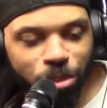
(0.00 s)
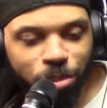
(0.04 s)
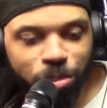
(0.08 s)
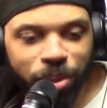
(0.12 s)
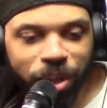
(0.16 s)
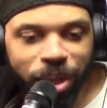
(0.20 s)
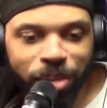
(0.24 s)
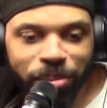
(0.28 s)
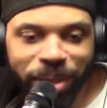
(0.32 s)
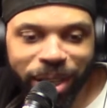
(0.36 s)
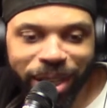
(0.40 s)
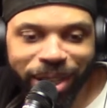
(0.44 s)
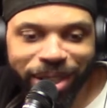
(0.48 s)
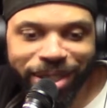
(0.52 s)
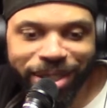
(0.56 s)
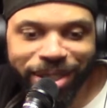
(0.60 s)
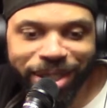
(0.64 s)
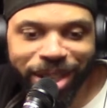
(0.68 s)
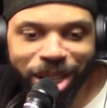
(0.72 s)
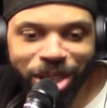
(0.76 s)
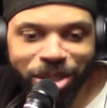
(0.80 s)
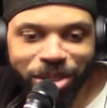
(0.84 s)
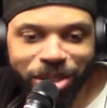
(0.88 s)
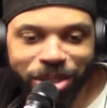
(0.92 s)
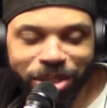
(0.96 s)
But man, he just
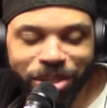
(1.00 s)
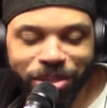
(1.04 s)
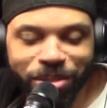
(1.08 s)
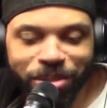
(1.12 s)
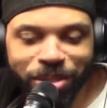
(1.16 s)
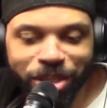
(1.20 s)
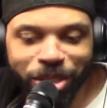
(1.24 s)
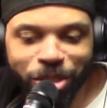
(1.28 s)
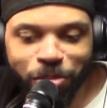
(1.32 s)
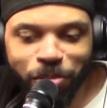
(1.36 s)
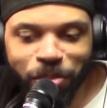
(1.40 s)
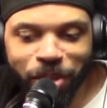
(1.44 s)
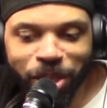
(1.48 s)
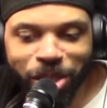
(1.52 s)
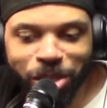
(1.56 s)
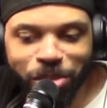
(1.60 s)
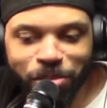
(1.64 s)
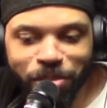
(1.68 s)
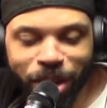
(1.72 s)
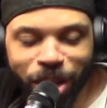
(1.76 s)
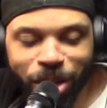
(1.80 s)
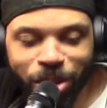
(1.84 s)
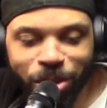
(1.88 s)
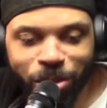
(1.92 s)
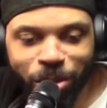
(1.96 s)
gave this this speech
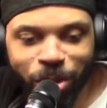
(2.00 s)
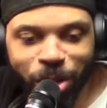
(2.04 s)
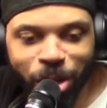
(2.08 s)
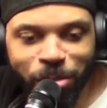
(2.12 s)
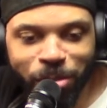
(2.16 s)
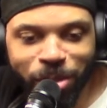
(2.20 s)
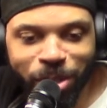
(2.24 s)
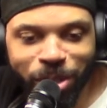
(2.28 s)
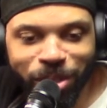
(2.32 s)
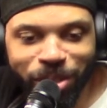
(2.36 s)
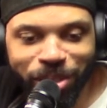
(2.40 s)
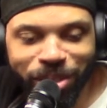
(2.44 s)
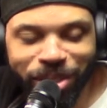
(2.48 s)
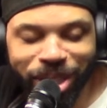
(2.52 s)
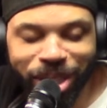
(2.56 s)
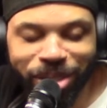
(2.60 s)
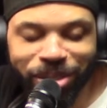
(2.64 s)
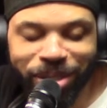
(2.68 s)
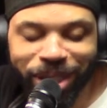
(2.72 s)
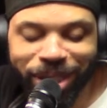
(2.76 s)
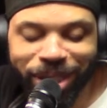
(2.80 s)
about criminals, and I'm like,